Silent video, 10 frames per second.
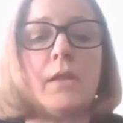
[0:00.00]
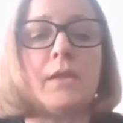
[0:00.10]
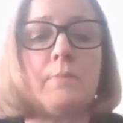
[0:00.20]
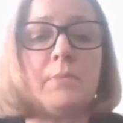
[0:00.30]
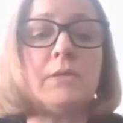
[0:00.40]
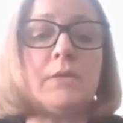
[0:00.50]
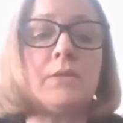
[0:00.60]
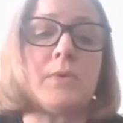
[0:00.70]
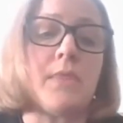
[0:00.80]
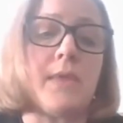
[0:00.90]
and the
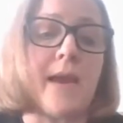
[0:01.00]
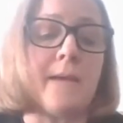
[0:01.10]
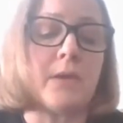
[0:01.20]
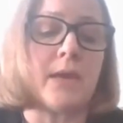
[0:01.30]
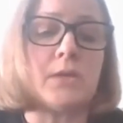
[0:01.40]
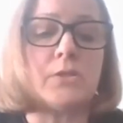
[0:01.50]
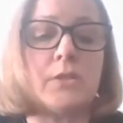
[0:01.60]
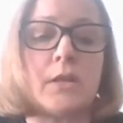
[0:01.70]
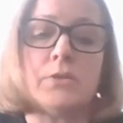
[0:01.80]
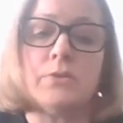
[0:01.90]
pieces within the
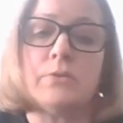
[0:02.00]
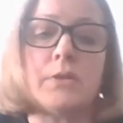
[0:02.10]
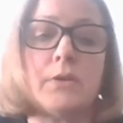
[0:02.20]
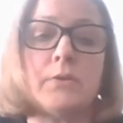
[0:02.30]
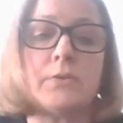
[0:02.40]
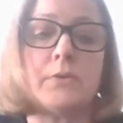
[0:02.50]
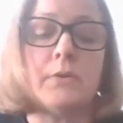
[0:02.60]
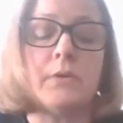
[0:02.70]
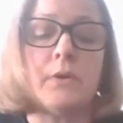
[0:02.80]
application that I choose to use.